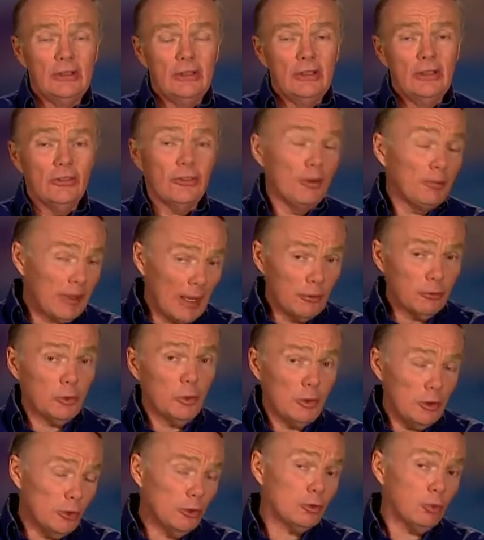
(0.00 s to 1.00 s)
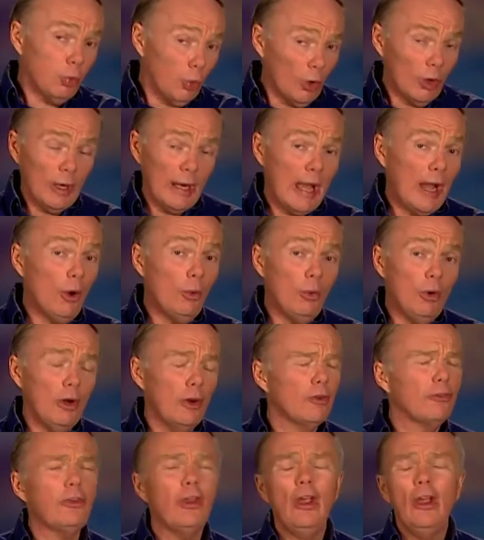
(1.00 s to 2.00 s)
Sometimes we use worn out
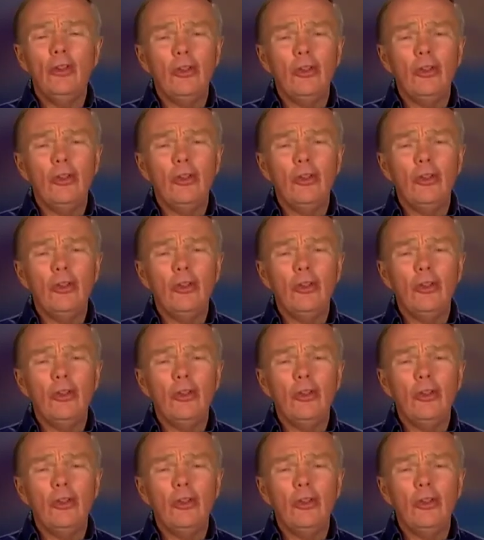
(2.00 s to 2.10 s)
words.